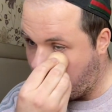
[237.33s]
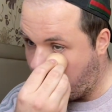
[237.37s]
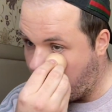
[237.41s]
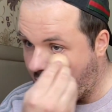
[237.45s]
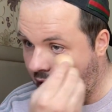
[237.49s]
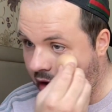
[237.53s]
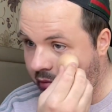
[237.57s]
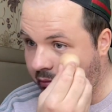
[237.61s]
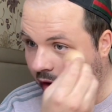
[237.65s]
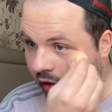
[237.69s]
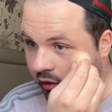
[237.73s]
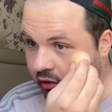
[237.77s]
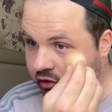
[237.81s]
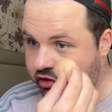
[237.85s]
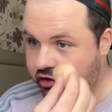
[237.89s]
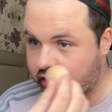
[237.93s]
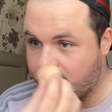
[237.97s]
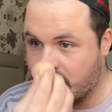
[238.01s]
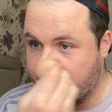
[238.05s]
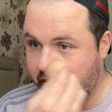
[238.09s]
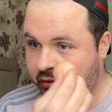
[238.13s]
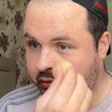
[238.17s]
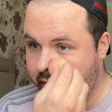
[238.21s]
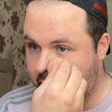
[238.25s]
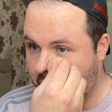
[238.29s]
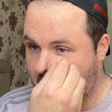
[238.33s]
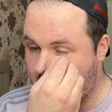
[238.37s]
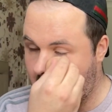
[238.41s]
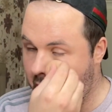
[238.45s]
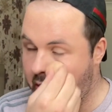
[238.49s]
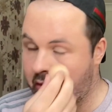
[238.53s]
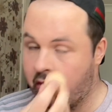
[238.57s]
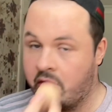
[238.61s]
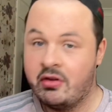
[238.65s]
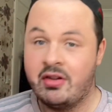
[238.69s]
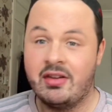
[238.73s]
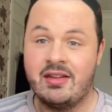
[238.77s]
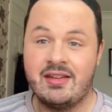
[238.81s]
emotional,
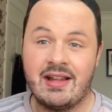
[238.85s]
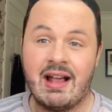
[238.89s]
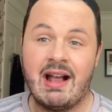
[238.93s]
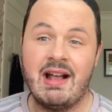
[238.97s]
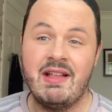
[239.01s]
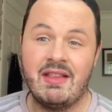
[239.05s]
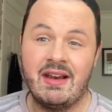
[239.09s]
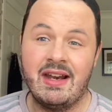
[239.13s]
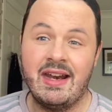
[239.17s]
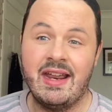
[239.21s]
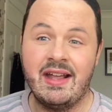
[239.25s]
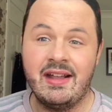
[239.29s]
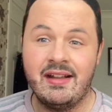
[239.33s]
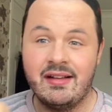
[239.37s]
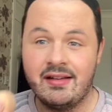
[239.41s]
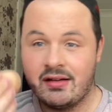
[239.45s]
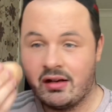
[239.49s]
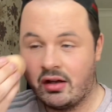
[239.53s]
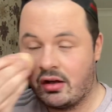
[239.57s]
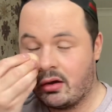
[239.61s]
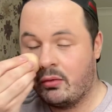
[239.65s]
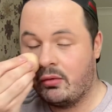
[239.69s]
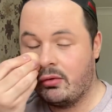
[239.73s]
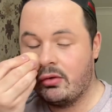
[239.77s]
to say the least. Like, I was